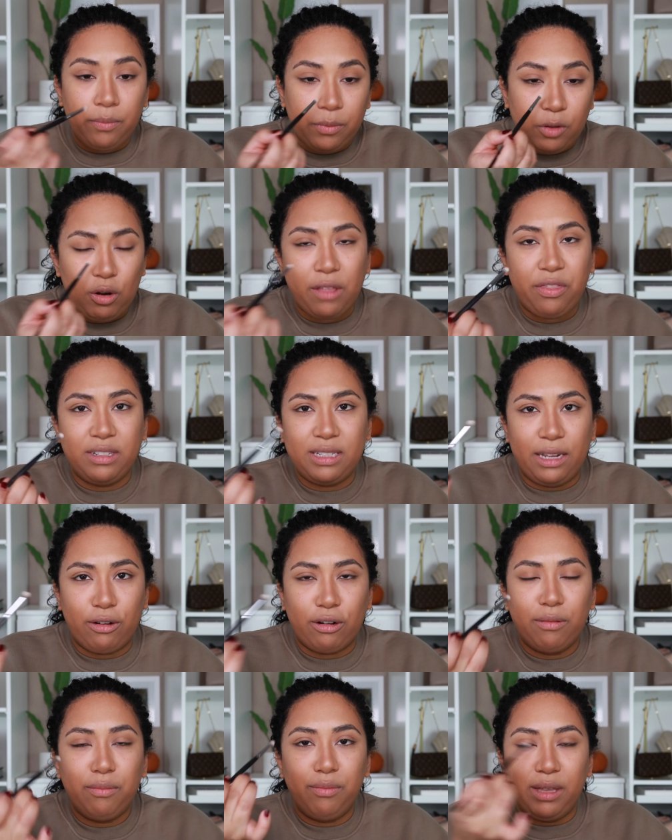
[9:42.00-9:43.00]
Or not the
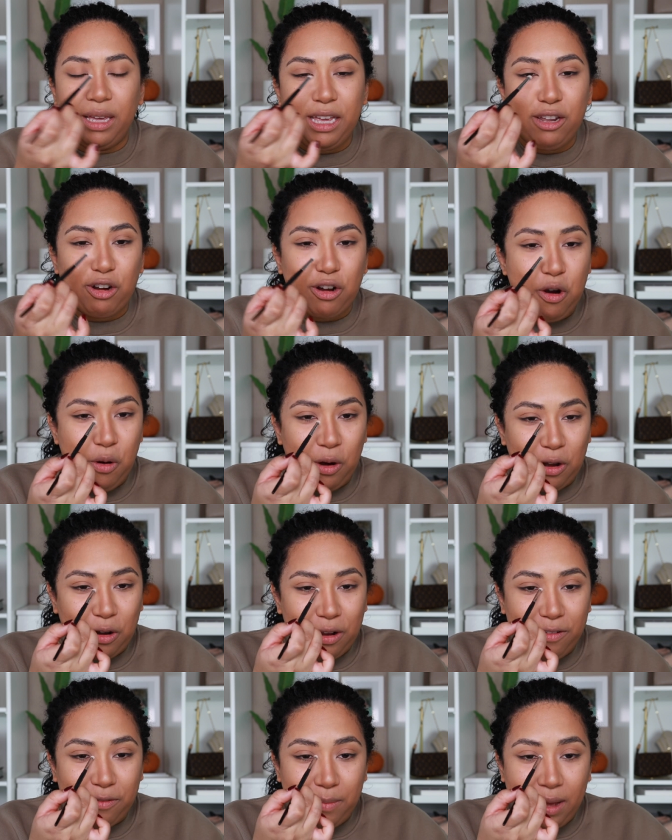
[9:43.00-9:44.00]
center, the inner corner
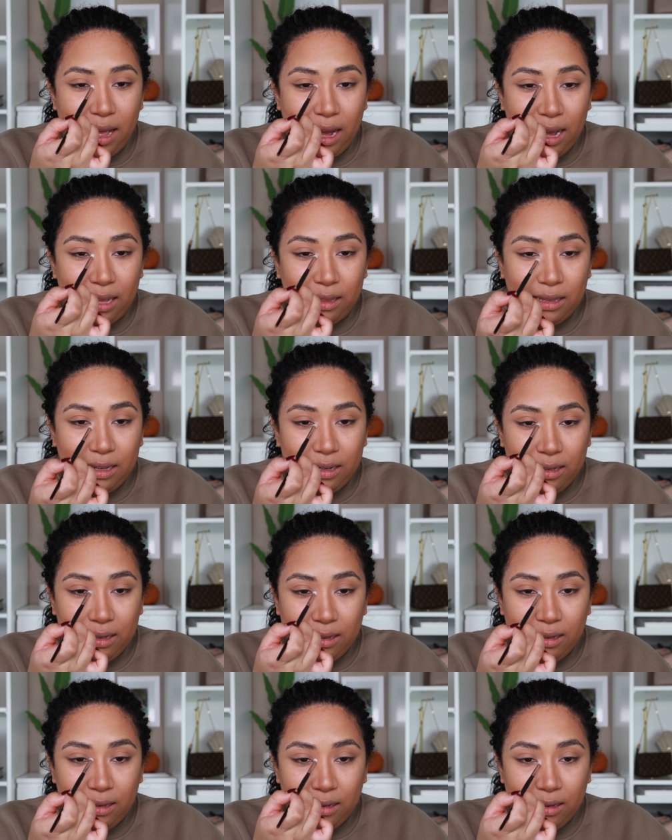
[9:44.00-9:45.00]
of my
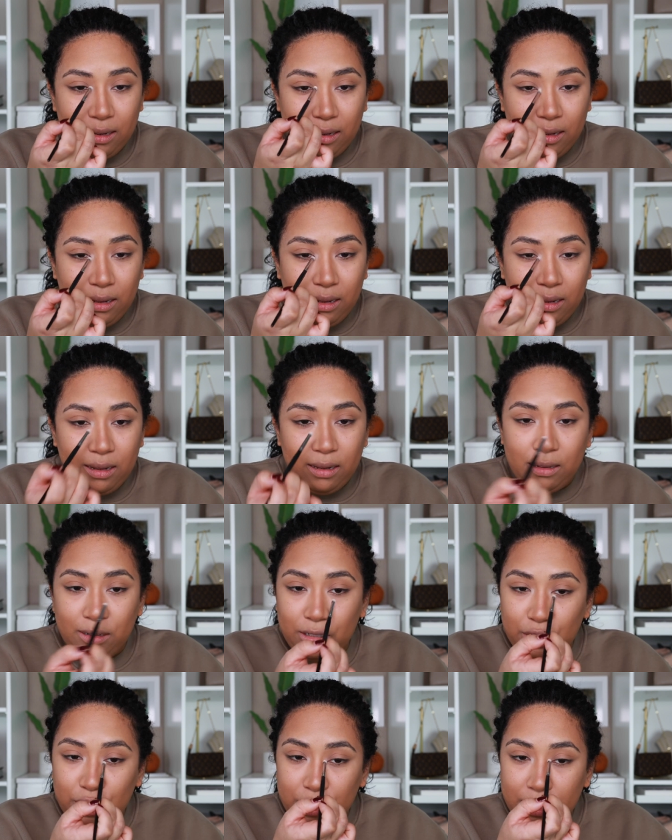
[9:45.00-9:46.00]
eyelid,
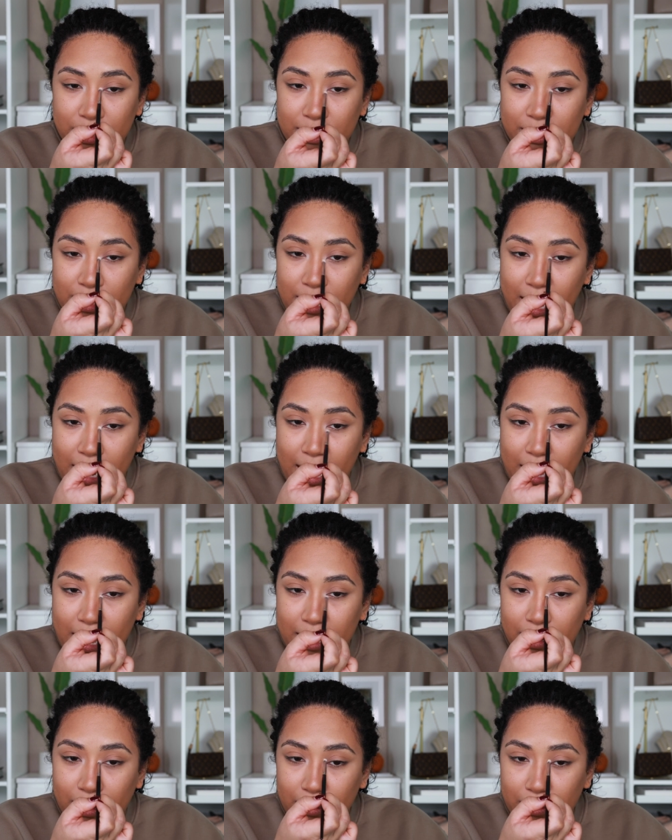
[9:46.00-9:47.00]
just to
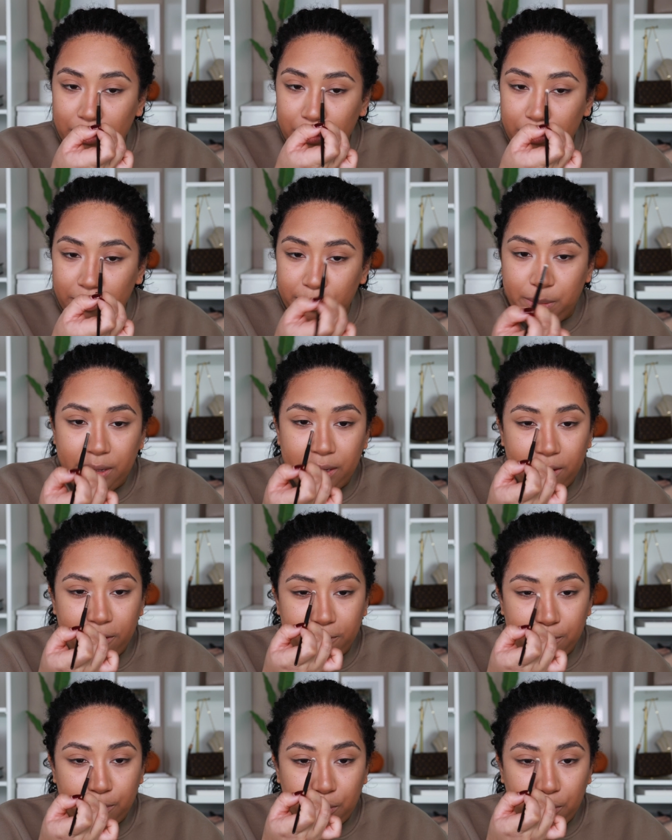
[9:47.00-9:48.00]
add a little bit
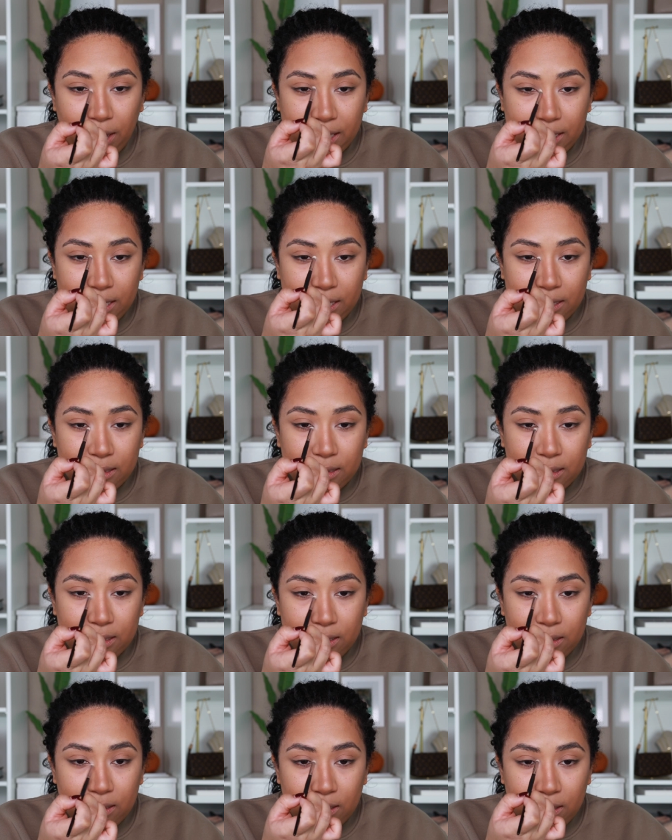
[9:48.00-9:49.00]
of brightness.
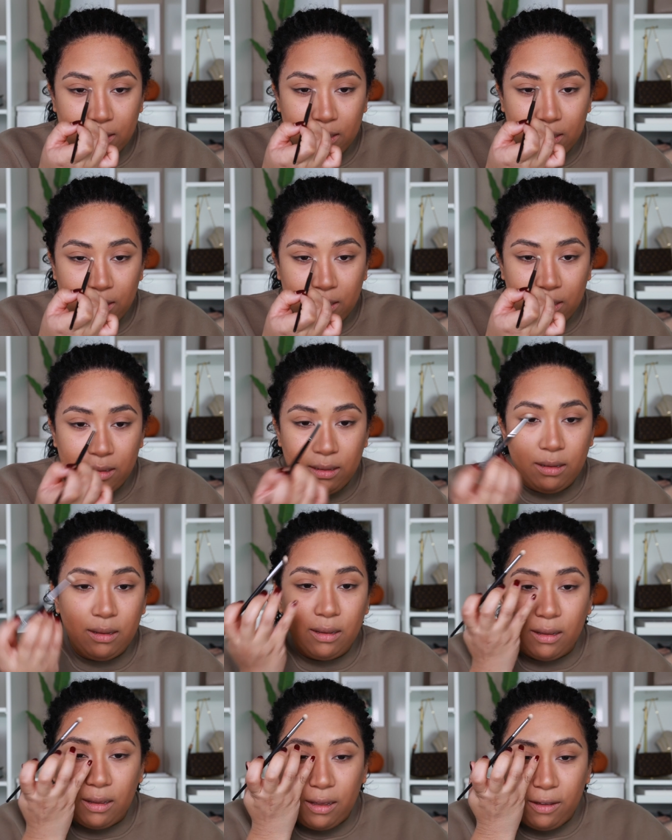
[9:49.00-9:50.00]

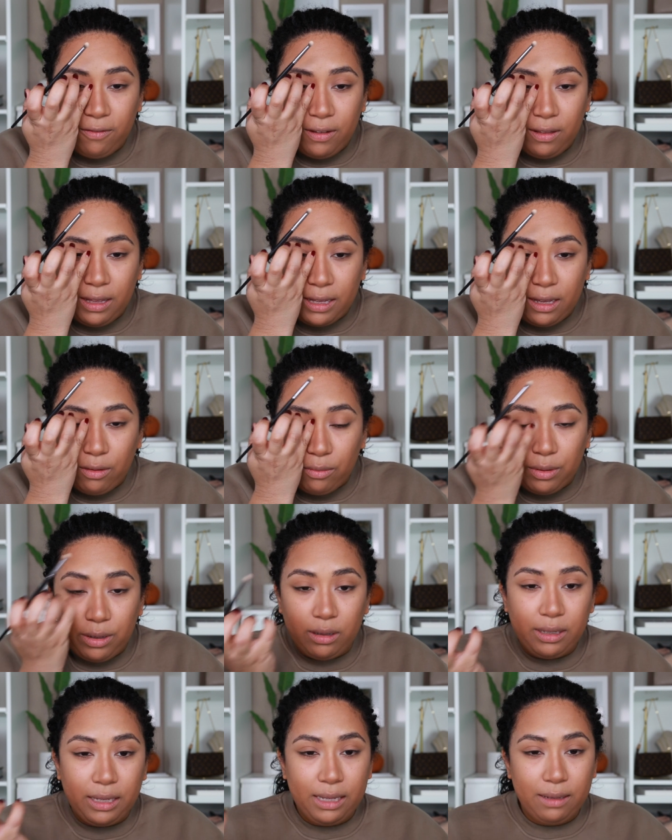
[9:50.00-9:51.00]
I feel like it
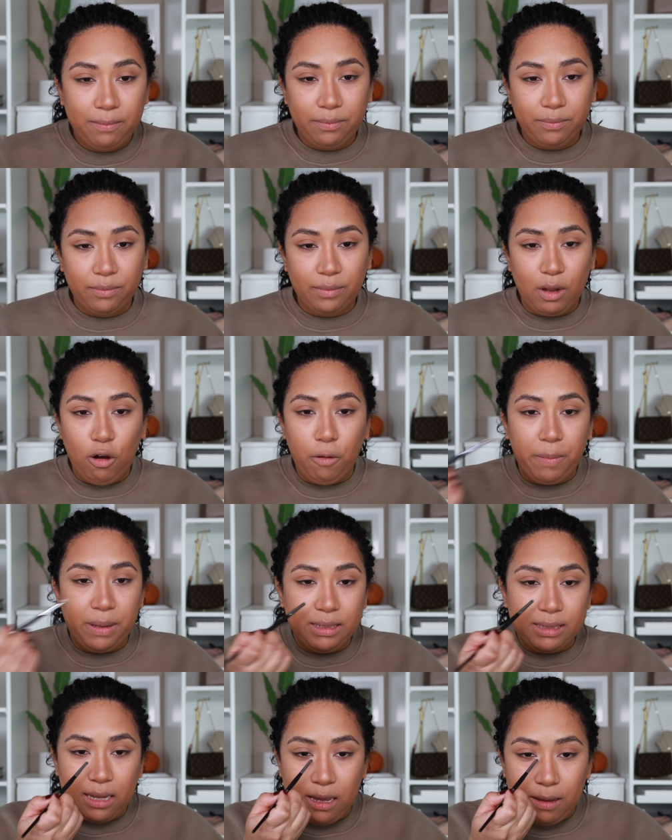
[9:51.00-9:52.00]
really
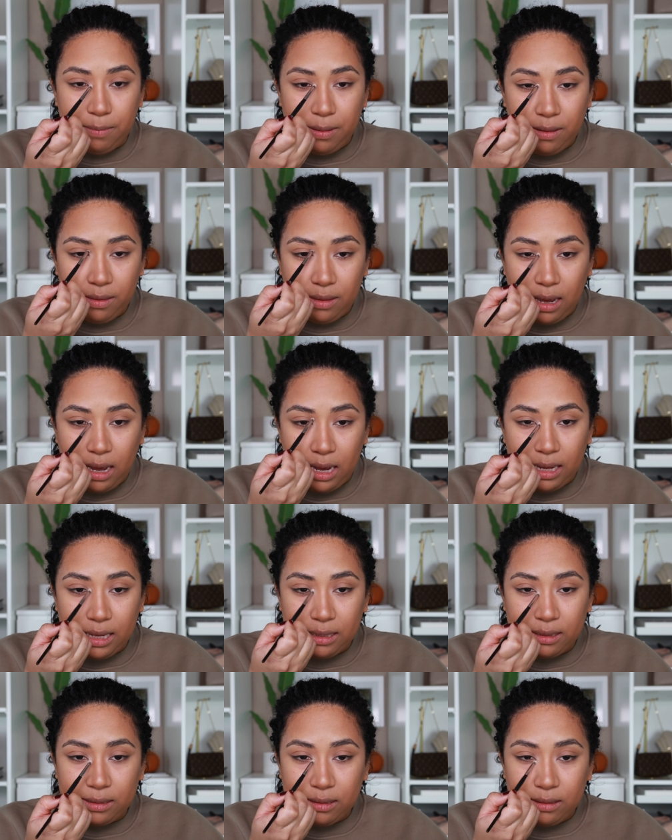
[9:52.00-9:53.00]
opens up the
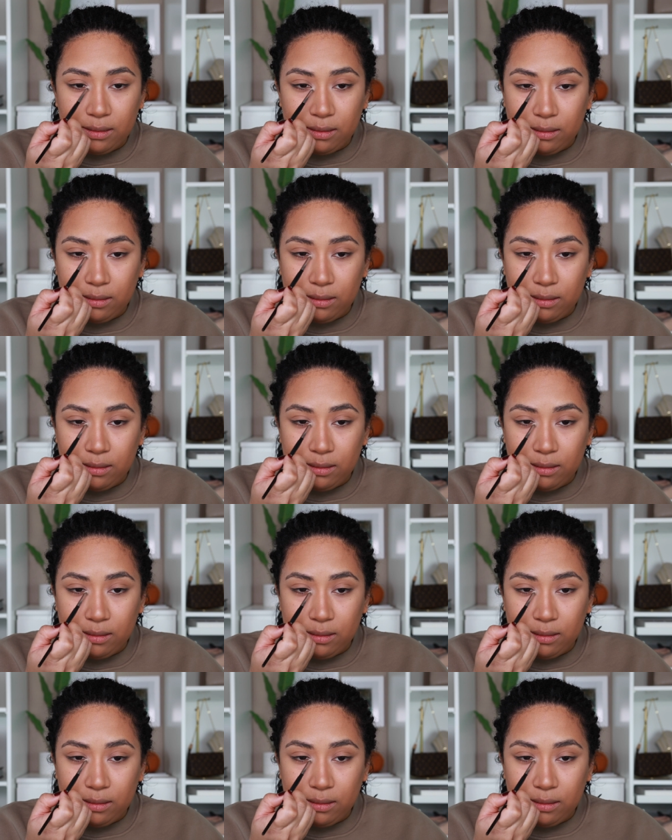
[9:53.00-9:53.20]
eyes.